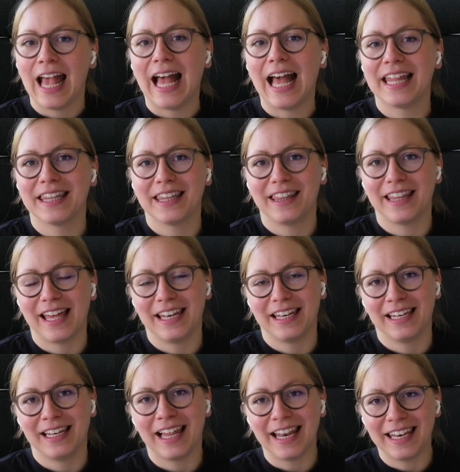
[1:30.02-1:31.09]
and
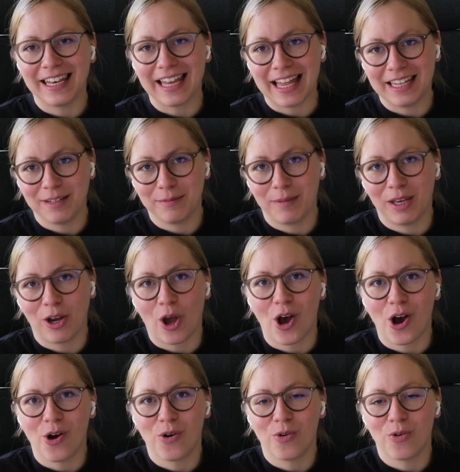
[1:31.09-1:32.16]
then letting me
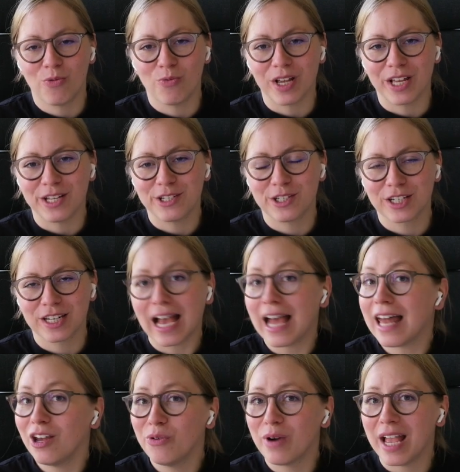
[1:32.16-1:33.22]
know which
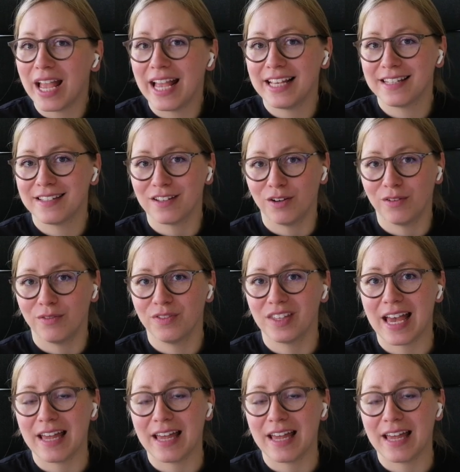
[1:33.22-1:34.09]
colorways of